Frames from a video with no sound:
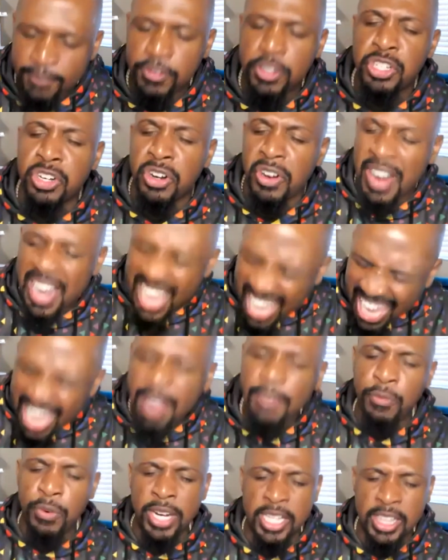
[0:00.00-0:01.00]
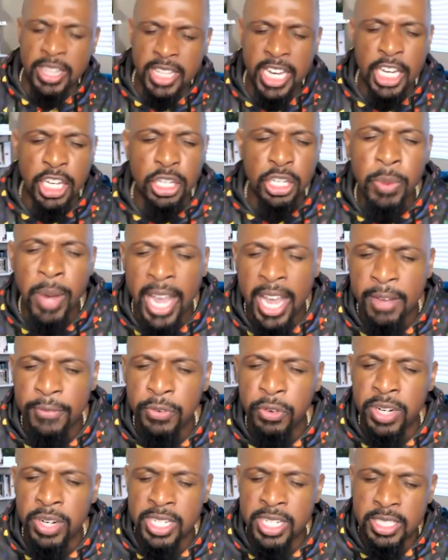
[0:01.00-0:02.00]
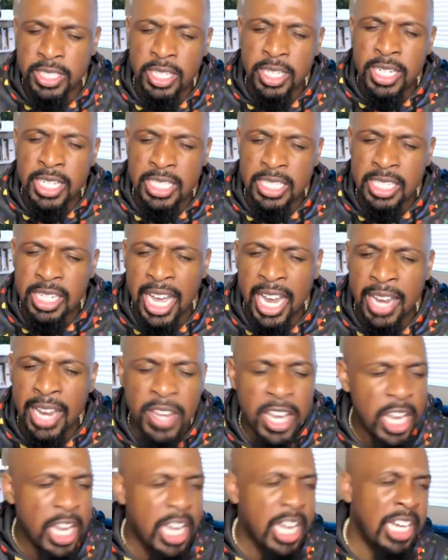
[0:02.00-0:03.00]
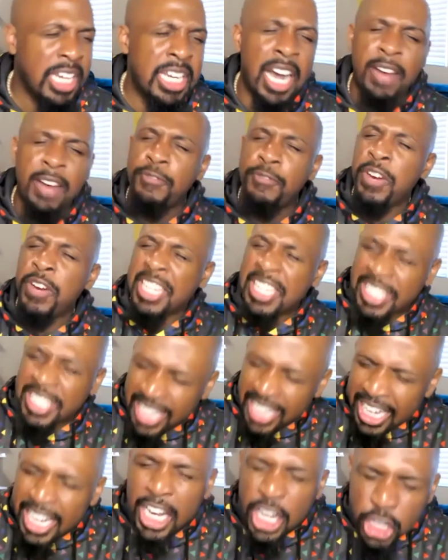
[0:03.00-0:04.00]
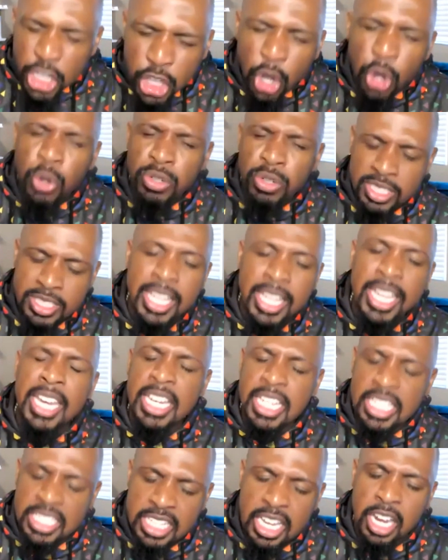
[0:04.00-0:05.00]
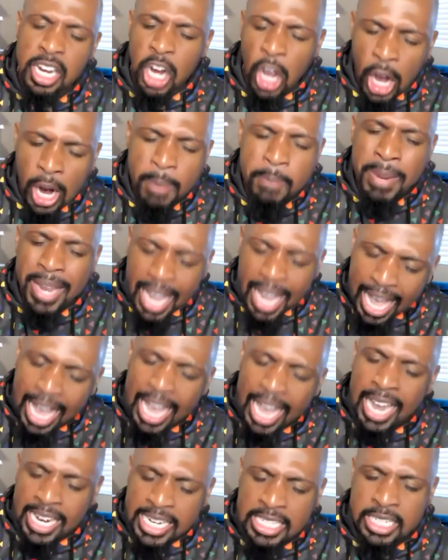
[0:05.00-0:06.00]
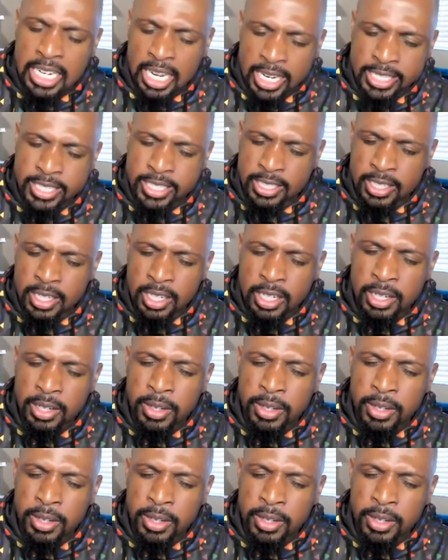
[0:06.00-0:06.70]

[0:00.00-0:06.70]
after everything you have for us in this life. God, forgetting those things that are behind us.